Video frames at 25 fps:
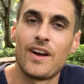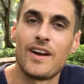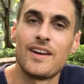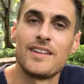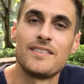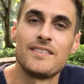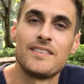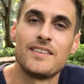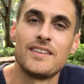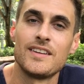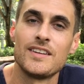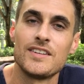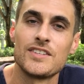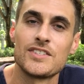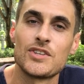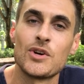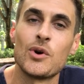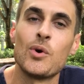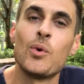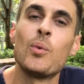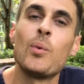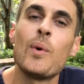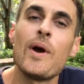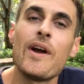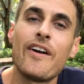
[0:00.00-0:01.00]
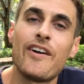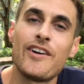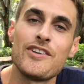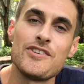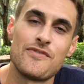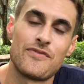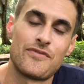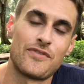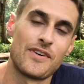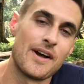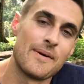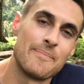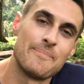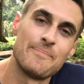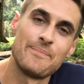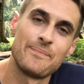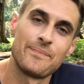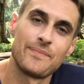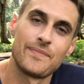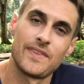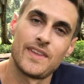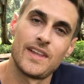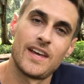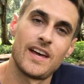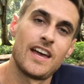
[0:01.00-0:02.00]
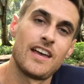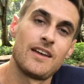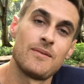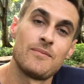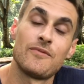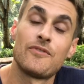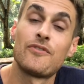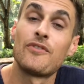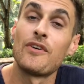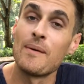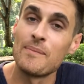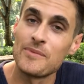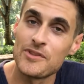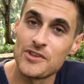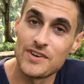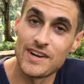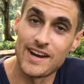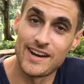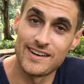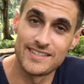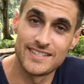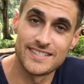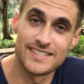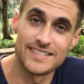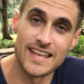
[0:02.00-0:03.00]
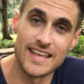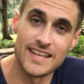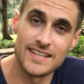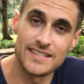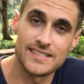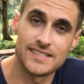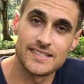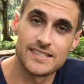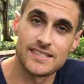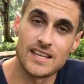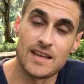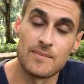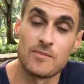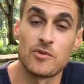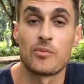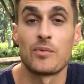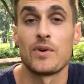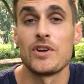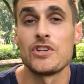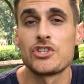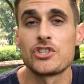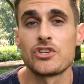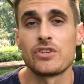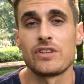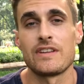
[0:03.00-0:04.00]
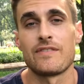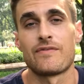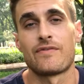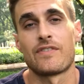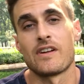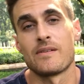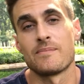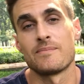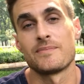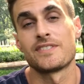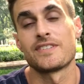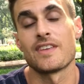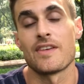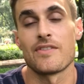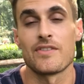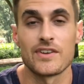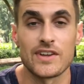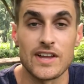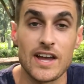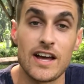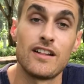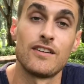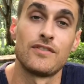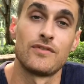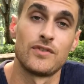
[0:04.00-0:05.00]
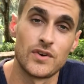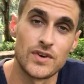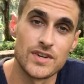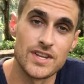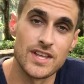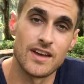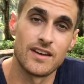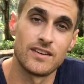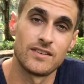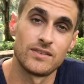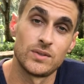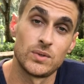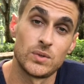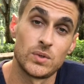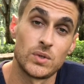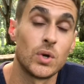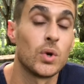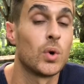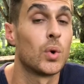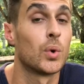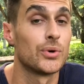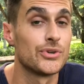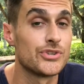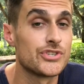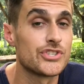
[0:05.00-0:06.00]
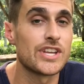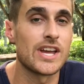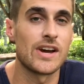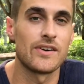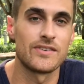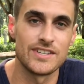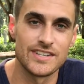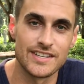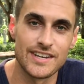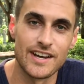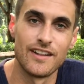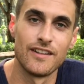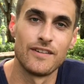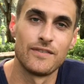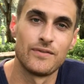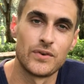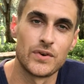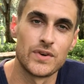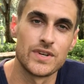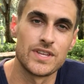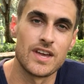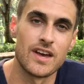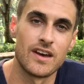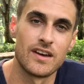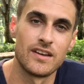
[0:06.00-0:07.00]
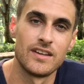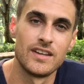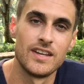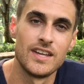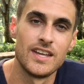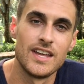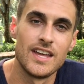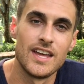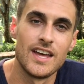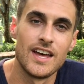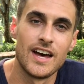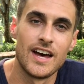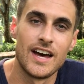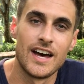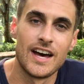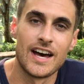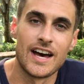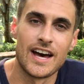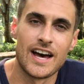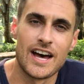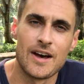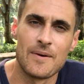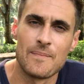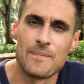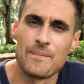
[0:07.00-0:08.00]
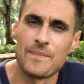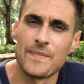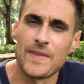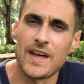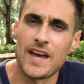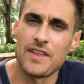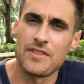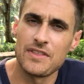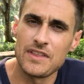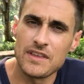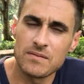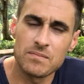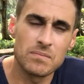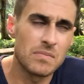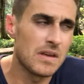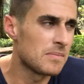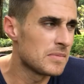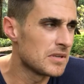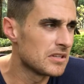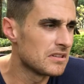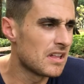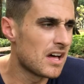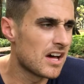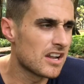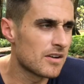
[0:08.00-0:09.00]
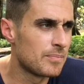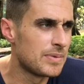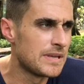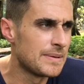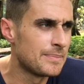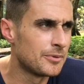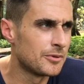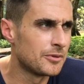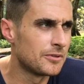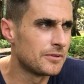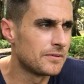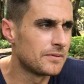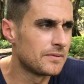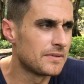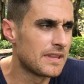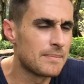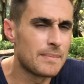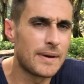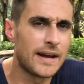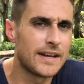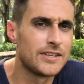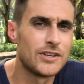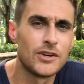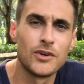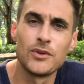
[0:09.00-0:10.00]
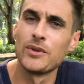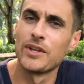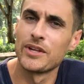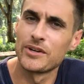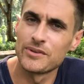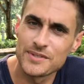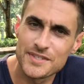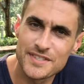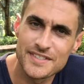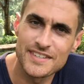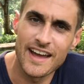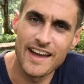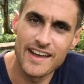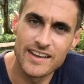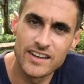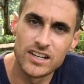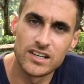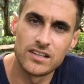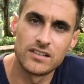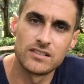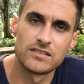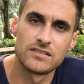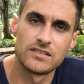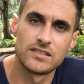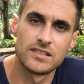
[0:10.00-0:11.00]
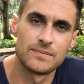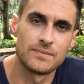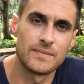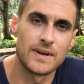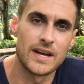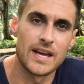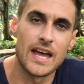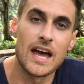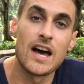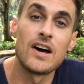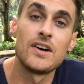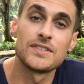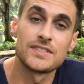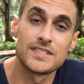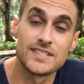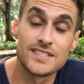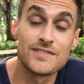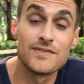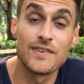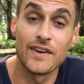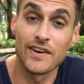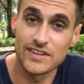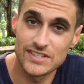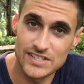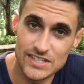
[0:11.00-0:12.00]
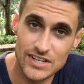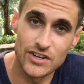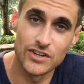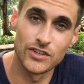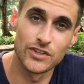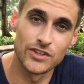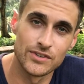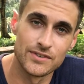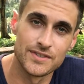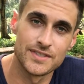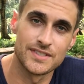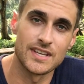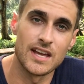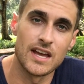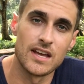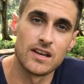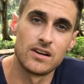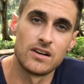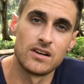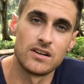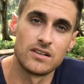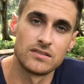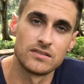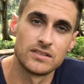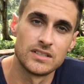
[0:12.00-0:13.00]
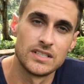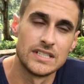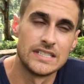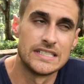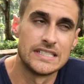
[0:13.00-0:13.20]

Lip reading: All right, so where are you from? I'm from the United States. I'm originally from Southern California, or Orange County, California. I think maybe a lot of people, they might know Little Saigon. My house is very near Little Saigon.